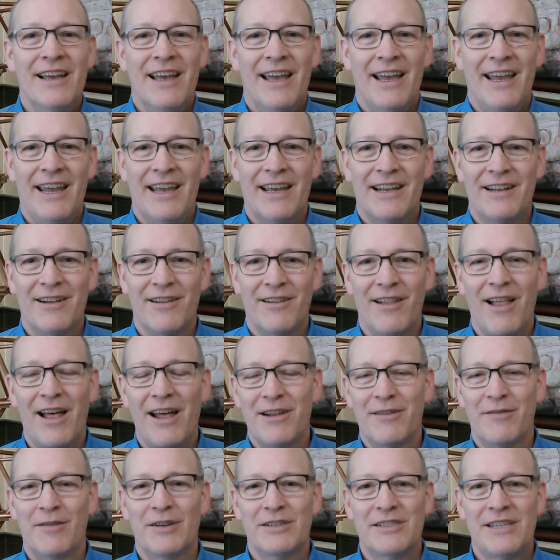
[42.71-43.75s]
and a lot
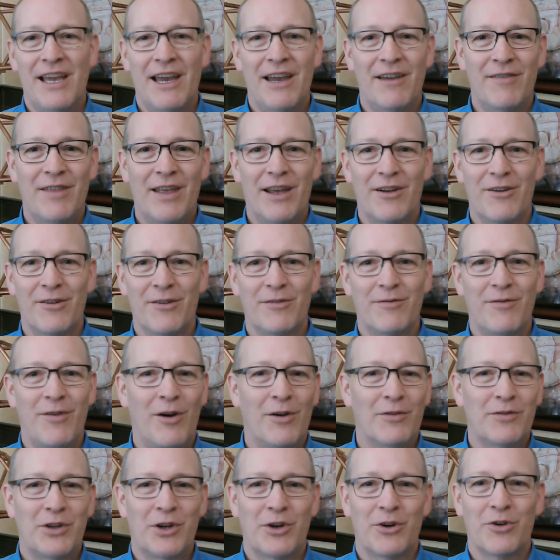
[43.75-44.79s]
of us have that are
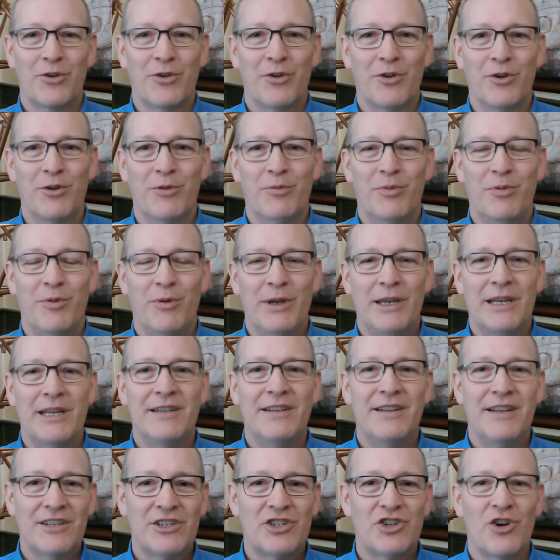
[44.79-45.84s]
involved in our group, we
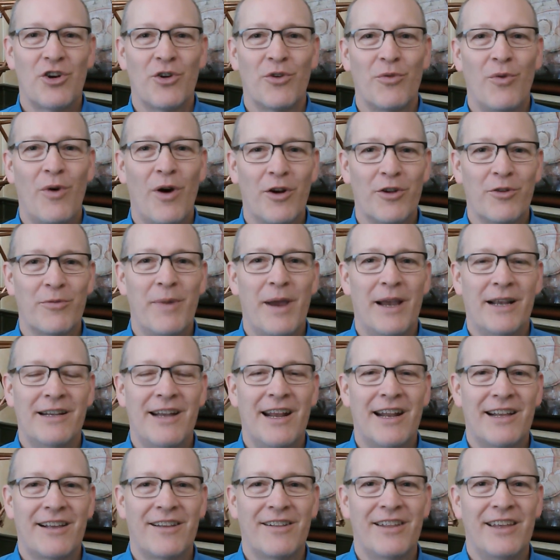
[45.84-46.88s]
condition our water
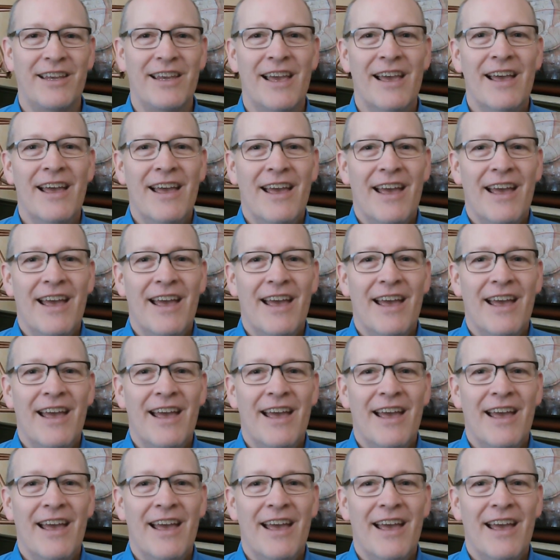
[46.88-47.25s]
magnetically.